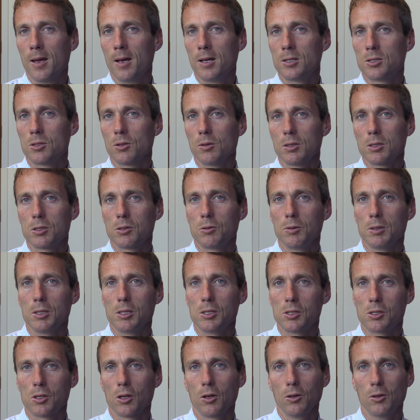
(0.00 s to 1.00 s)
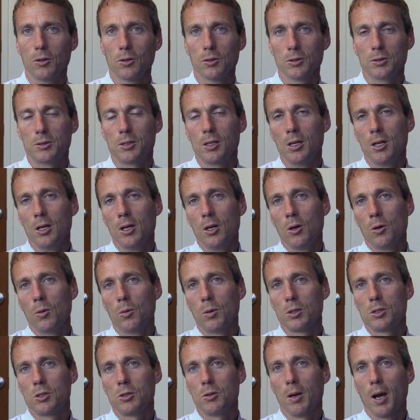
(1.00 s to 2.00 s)
And so as a result,
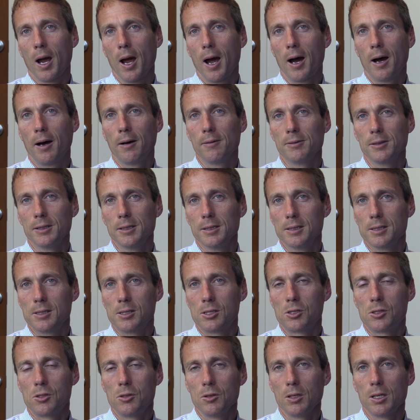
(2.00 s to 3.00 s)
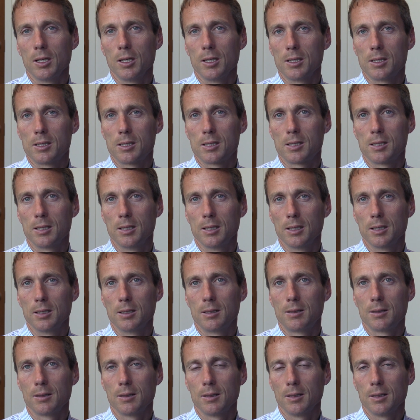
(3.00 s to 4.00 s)
what you have is students
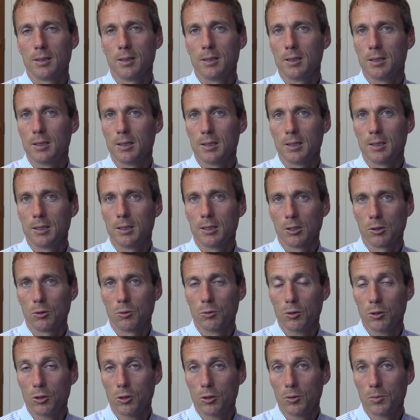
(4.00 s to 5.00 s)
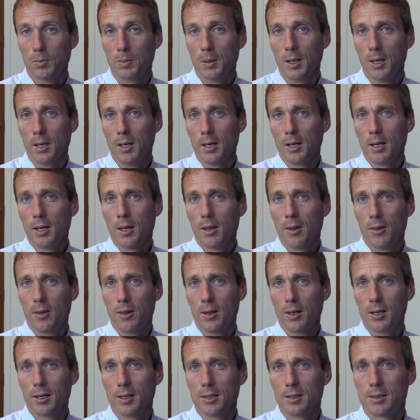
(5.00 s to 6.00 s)
that in the group
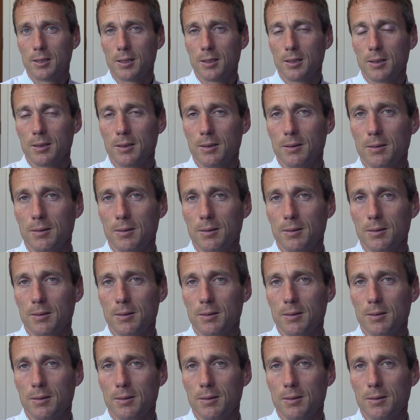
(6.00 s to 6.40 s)
that